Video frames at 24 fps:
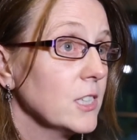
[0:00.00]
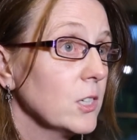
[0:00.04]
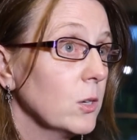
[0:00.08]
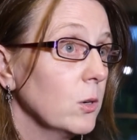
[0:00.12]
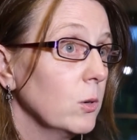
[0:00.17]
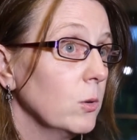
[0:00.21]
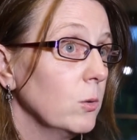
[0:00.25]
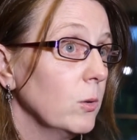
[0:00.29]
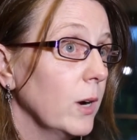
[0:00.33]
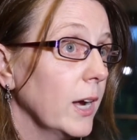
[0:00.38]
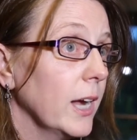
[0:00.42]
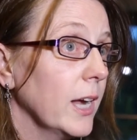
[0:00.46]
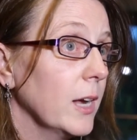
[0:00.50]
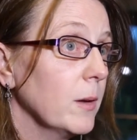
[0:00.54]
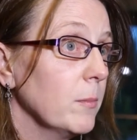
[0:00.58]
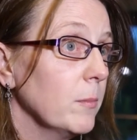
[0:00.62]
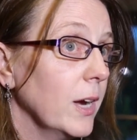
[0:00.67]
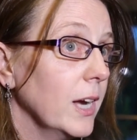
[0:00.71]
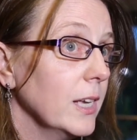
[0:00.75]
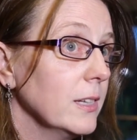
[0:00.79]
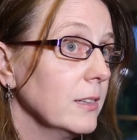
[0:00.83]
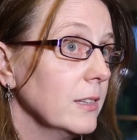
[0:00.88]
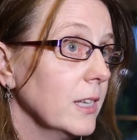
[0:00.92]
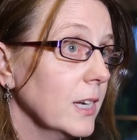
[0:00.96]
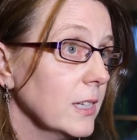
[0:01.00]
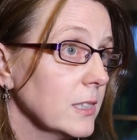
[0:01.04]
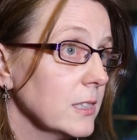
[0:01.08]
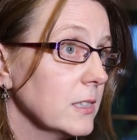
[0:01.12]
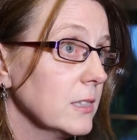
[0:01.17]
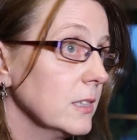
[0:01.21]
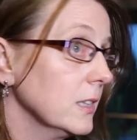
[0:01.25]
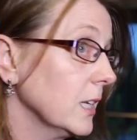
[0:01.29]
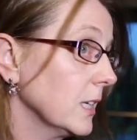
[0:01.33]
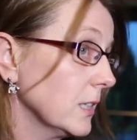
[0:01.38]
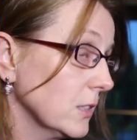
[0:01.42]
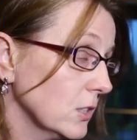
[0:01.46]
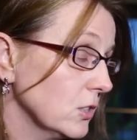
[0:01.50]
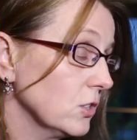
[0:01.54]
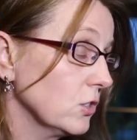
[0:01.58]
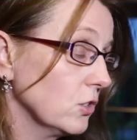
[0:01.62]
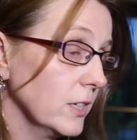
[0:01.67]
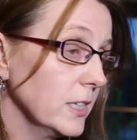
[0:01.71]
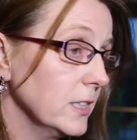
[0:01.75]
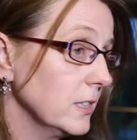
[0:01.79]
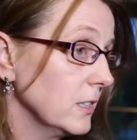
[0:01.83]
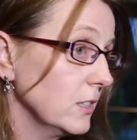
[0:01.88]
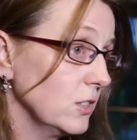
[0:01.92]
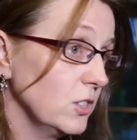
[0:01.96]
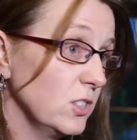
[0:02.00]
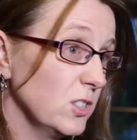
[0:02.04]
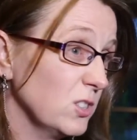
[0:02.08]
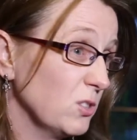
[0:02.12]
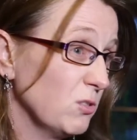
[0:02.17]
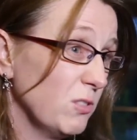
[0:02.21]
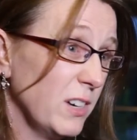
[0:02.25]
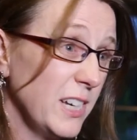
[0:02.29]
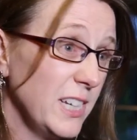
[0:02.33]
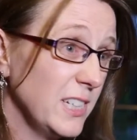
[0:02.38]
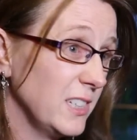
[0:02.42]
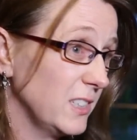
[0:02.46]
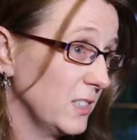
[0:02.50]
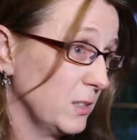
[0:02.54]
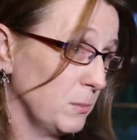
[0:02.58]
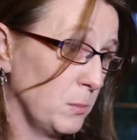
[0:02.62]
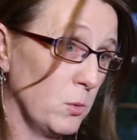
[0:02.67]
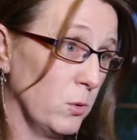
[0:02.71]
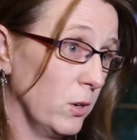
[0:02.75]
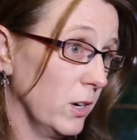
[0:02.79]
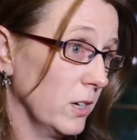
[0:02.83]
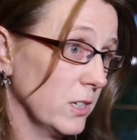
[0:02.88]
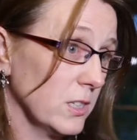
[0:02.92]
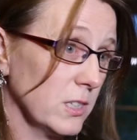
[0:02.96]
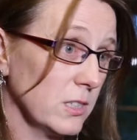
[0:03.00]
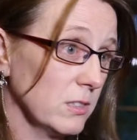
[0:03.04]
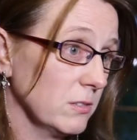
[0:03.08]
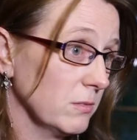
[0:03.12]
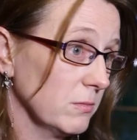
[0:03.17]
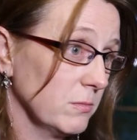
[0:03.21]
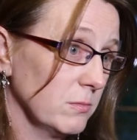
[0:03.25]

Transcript: So, um, and that's thanks to Tracy. She's great support.